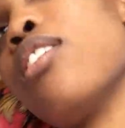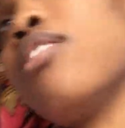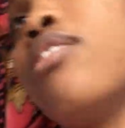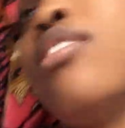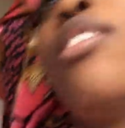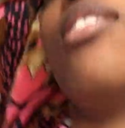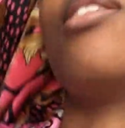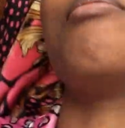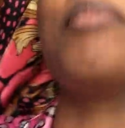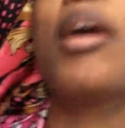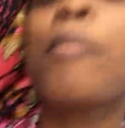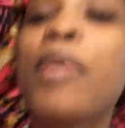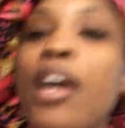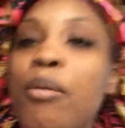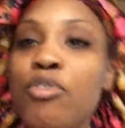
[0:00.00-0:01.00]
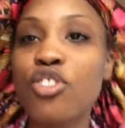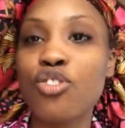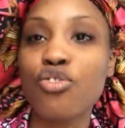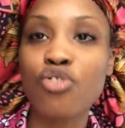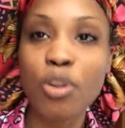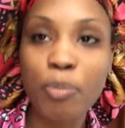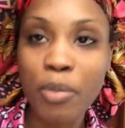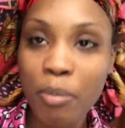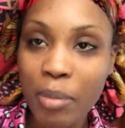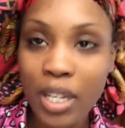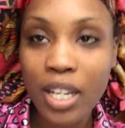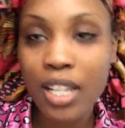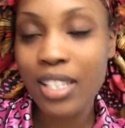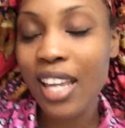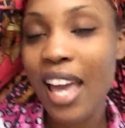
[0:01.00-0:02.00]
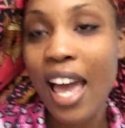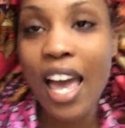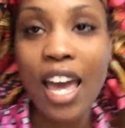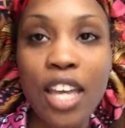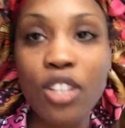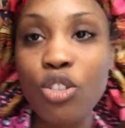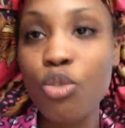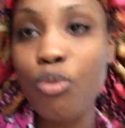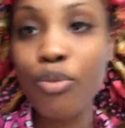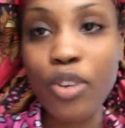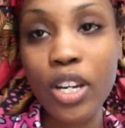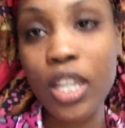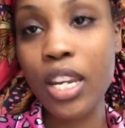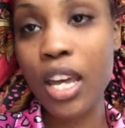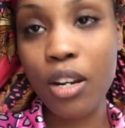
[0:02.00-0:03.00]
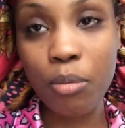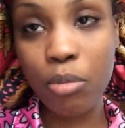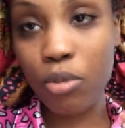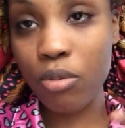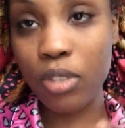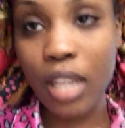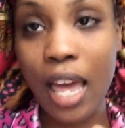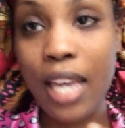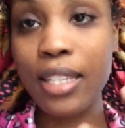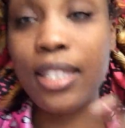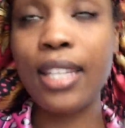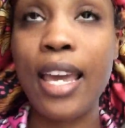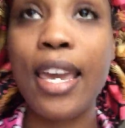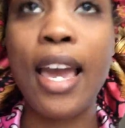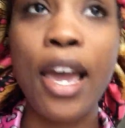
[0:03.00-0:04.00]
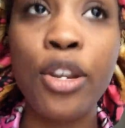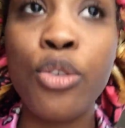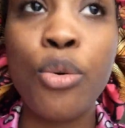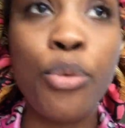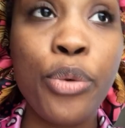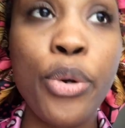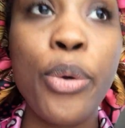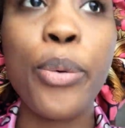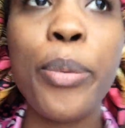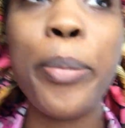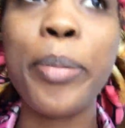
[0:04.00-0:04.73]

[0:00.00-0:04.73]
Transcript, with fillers: i don't know or maybe i'm just tripping because i had two fucking edibles last night i don't know